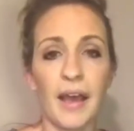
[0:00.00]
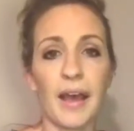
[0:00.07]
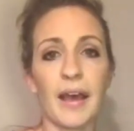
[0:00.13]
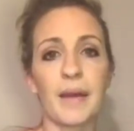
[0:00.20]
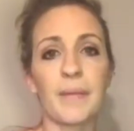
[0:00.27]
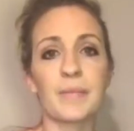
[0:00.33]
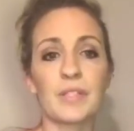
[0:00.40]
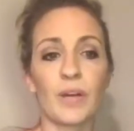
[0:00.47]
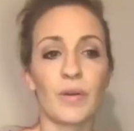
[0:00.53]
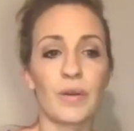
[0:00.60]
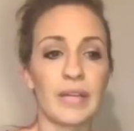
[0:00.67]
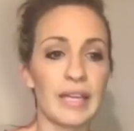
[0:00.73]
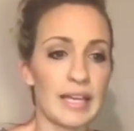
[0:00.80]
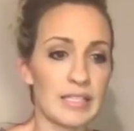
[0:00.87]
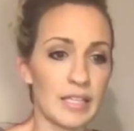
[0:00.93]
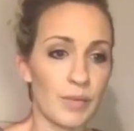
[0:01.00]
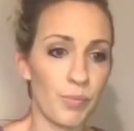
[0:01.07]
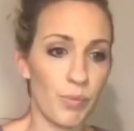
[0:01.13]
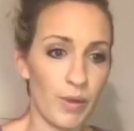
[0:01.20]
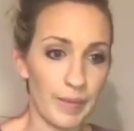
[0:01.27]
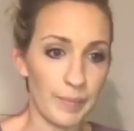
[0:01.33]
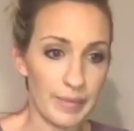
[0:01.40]
So he has an
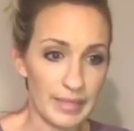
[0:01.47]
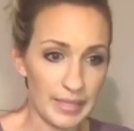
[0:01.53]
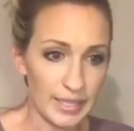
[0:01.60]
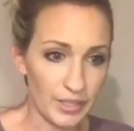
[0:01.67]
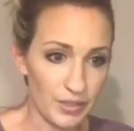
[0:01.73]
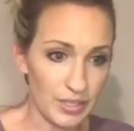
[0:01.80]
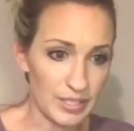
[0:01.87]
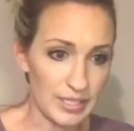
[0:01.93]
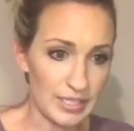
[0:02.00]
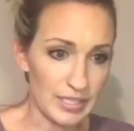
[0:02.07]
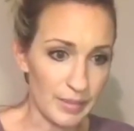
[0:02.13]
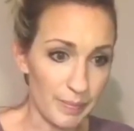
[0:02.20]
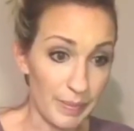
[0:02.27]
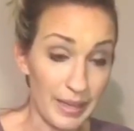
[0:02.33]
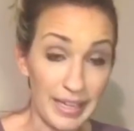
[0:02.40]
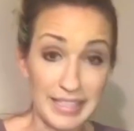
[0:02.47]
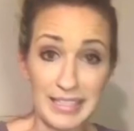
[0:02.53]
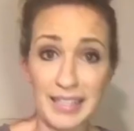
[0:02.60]
appointment here in just a bit.